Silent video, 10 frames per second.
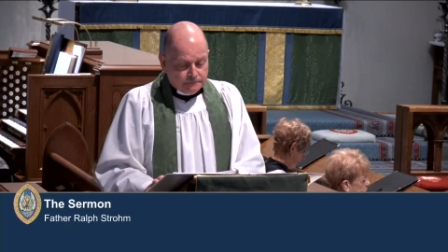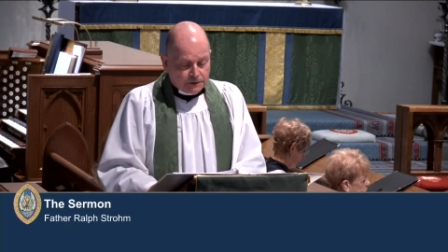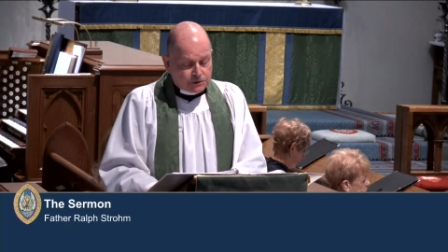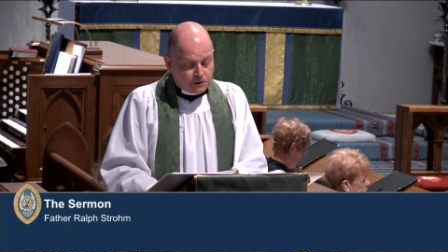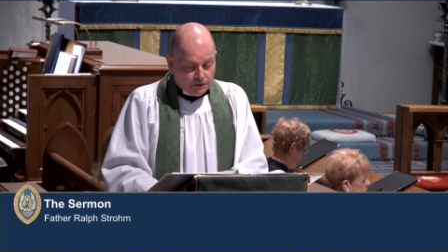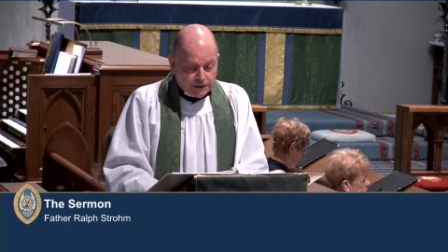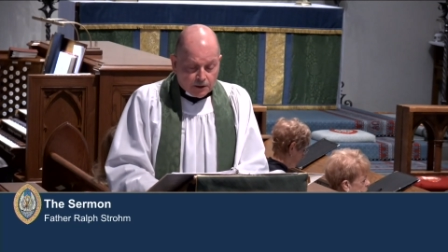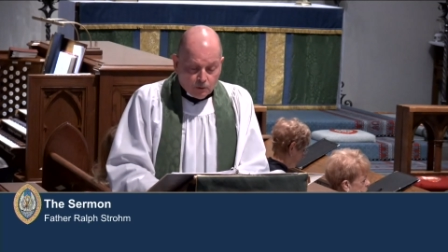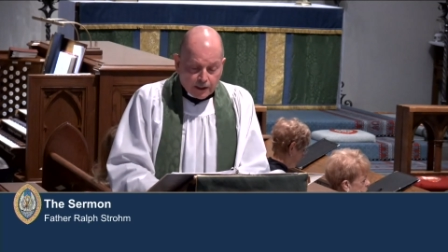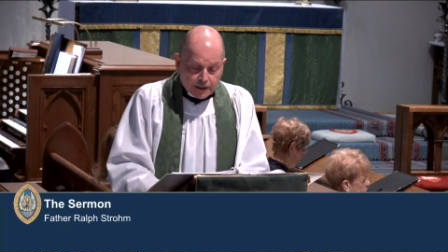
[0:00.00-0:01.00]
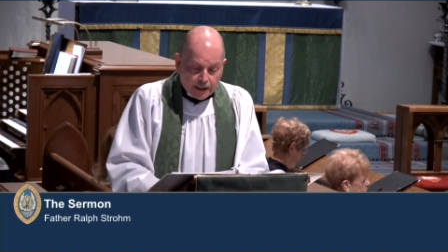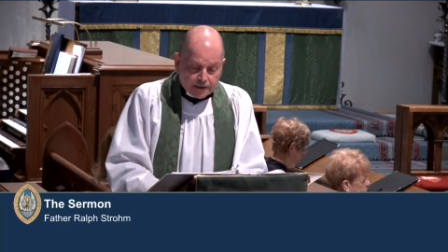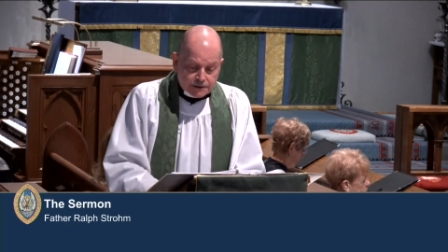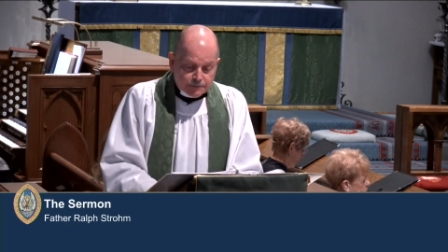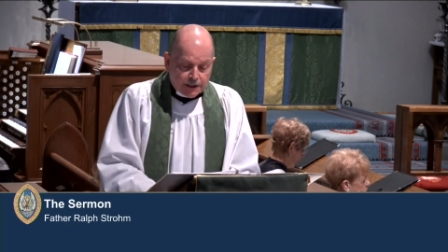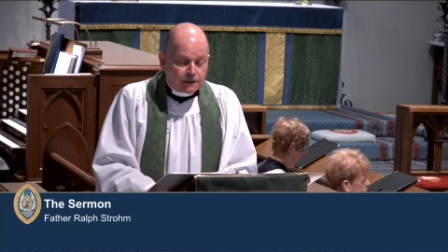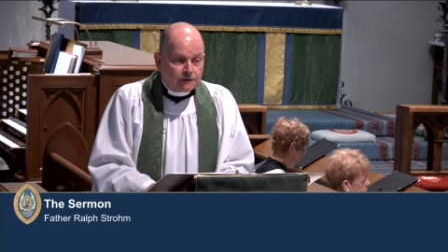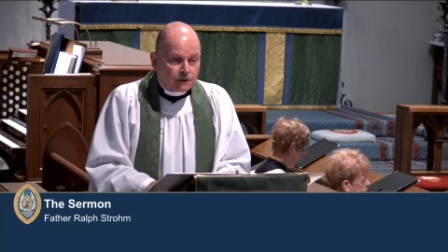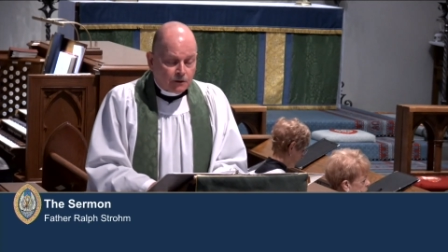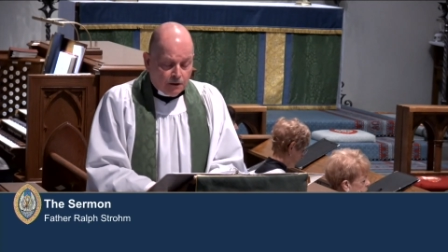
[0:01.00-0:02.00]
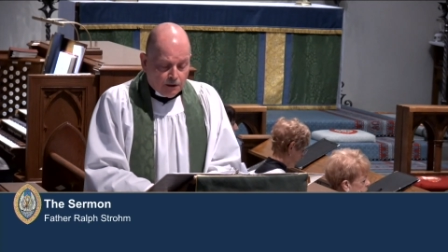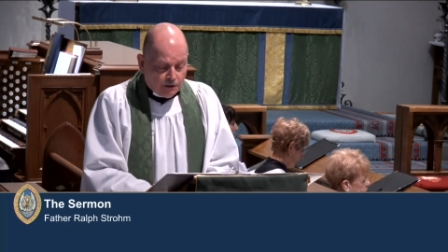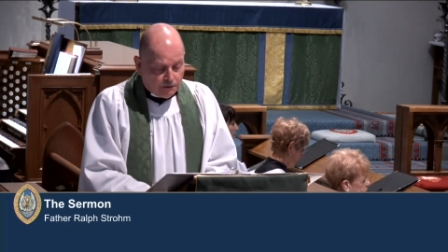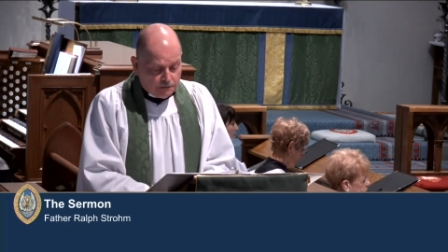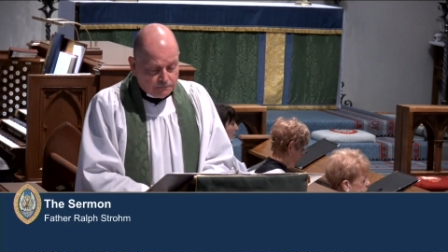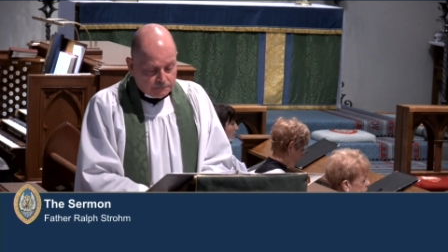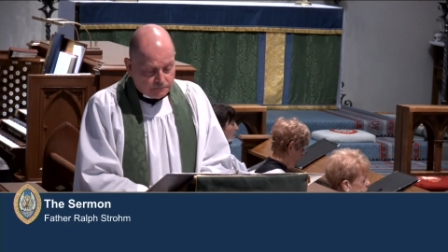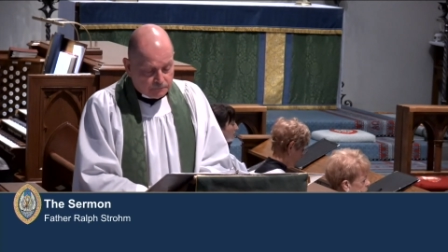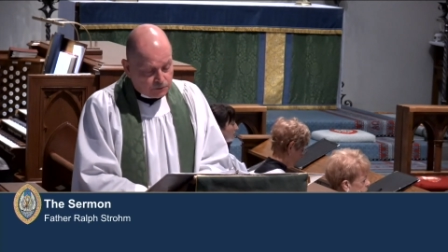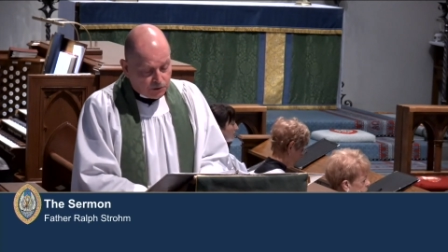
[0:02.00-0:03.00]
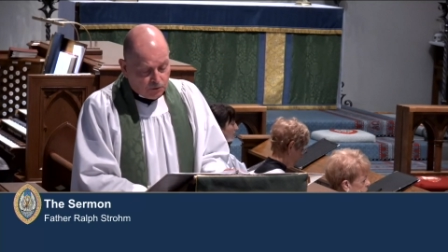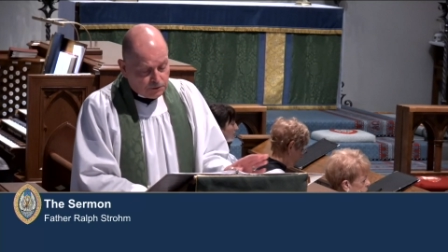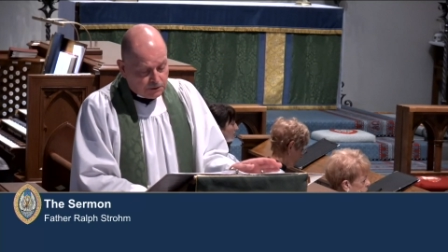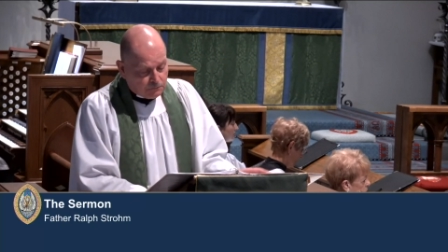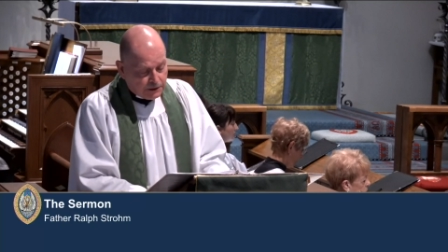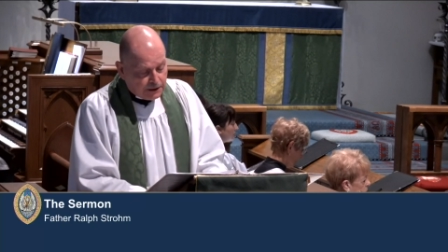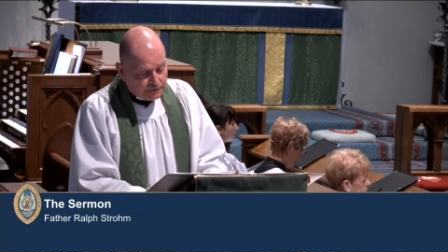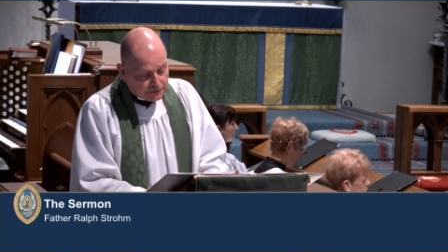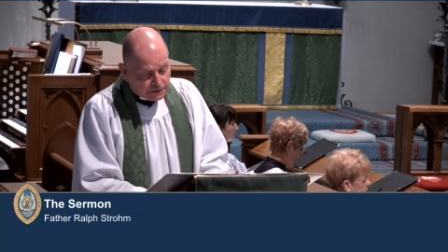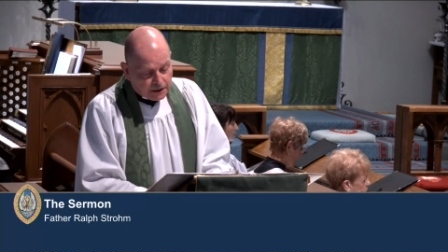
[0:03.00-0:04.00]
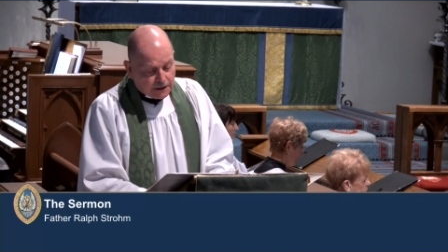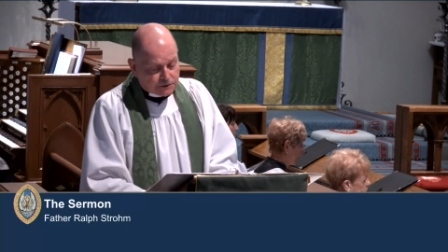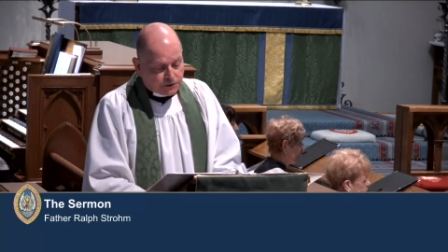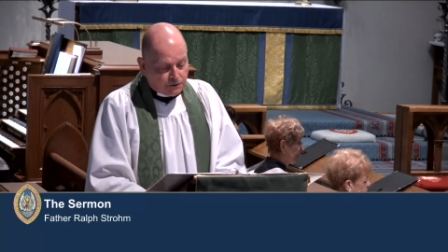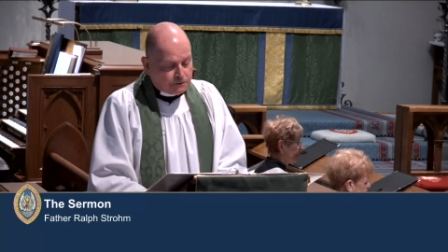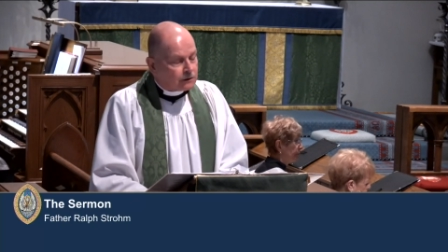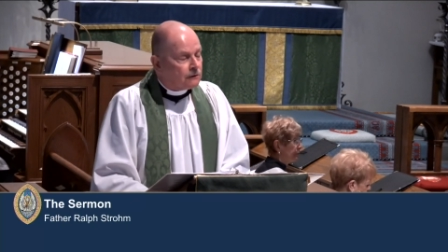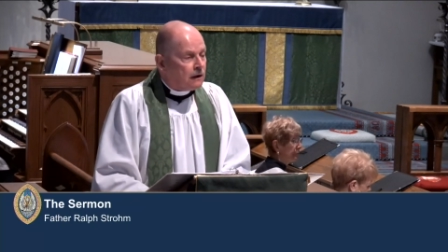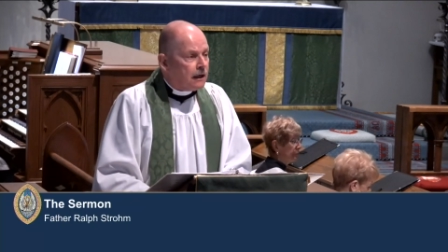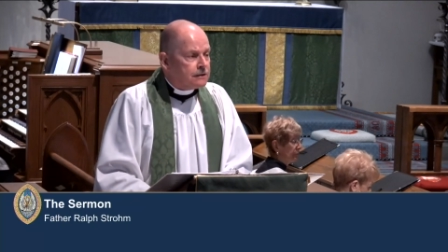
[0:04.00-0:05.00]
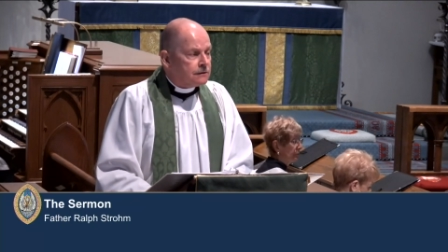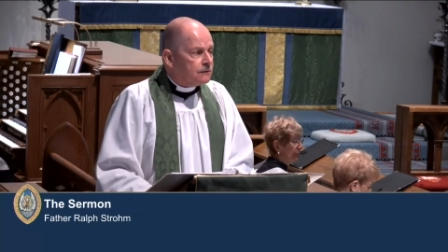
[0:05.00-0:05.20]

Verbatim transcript: It's clear why God is making the call. We're told in the reading that God has heard the cries of